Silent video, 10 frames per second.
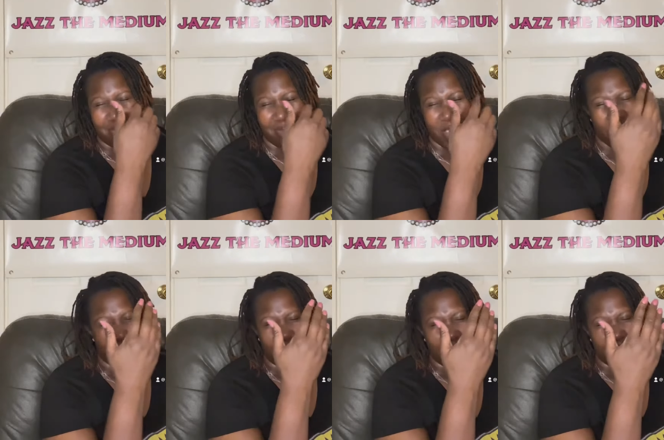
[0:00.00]
You
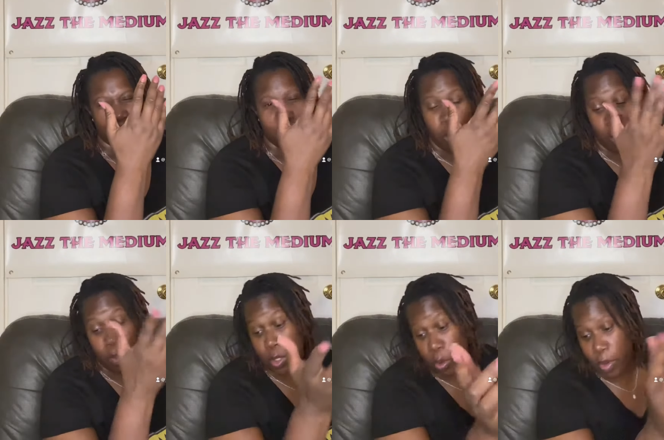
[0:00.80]
know,
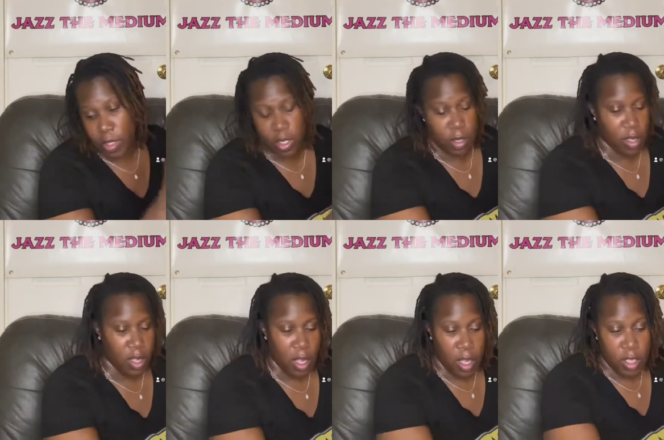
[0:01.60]
Taurus.
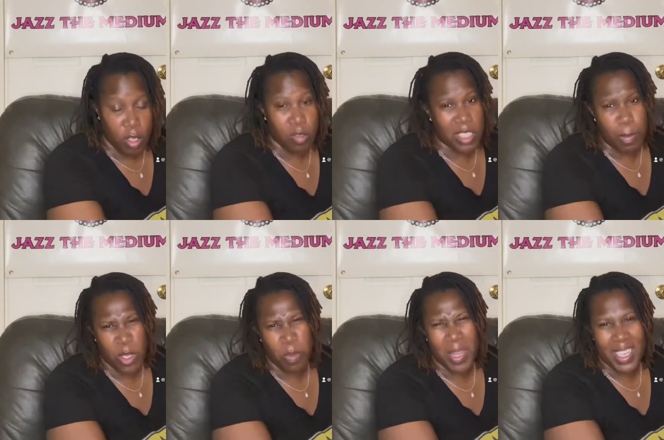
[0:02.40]
So some of
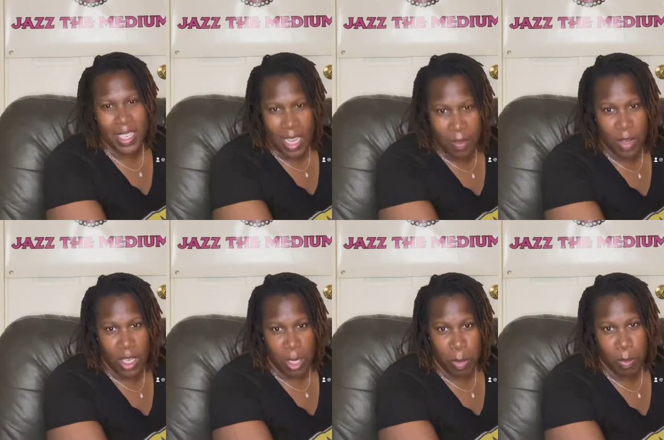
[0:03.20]
you may
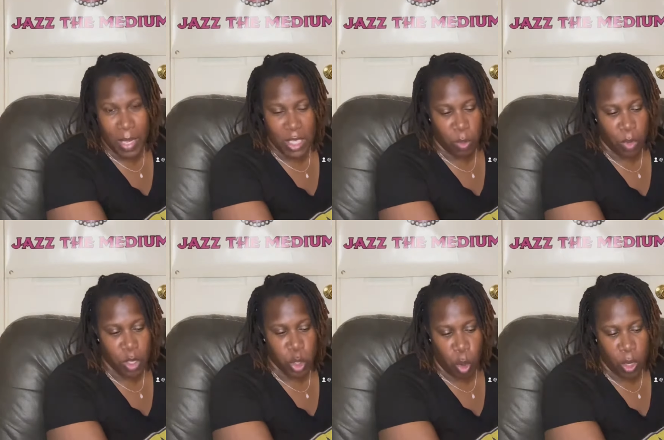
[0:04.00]
definitely be messing with a
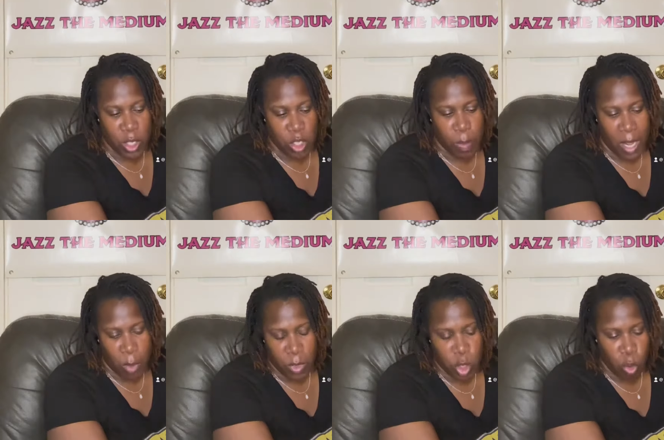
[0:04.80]
Taurus or somebody
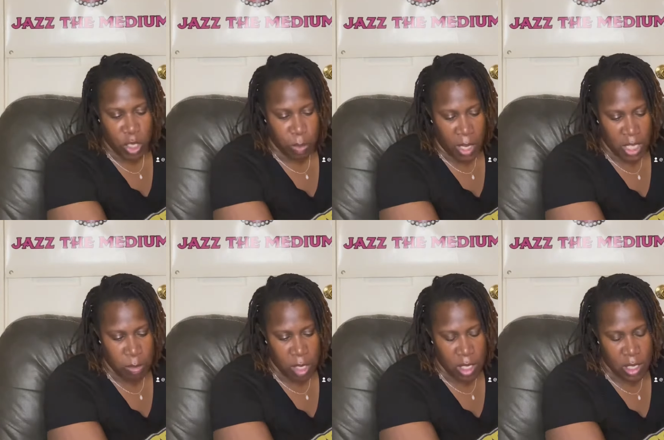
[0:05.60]
with Taurus
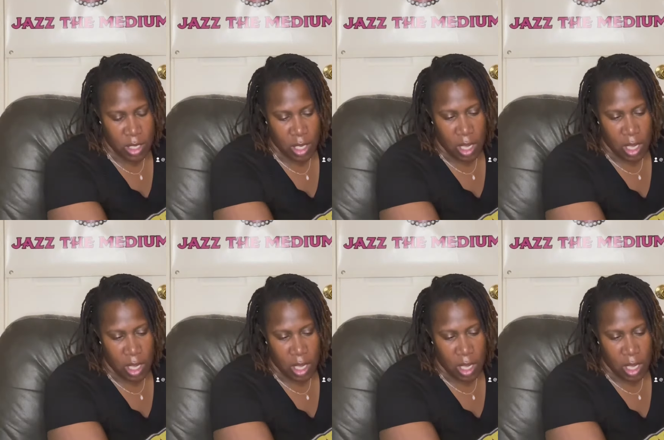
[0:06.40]
placements.